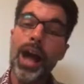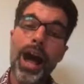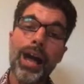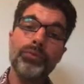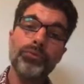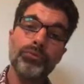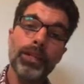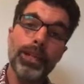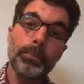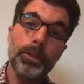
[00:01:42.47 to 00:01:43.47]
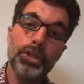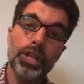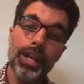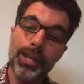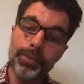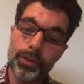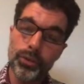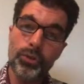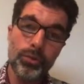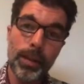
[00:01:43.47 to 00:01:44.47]
I'd really appreciate it if you
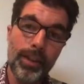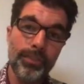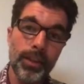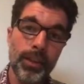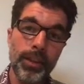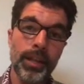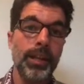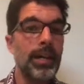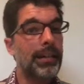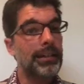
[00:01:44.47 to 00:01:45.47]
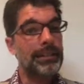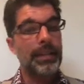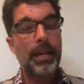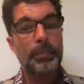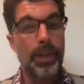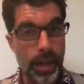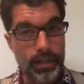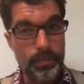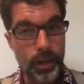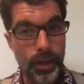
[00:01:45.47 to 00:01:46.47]
use my affiliate link to set up your
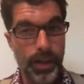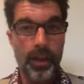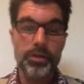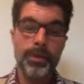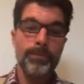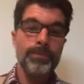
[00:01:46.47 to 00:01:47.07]
Exmo account.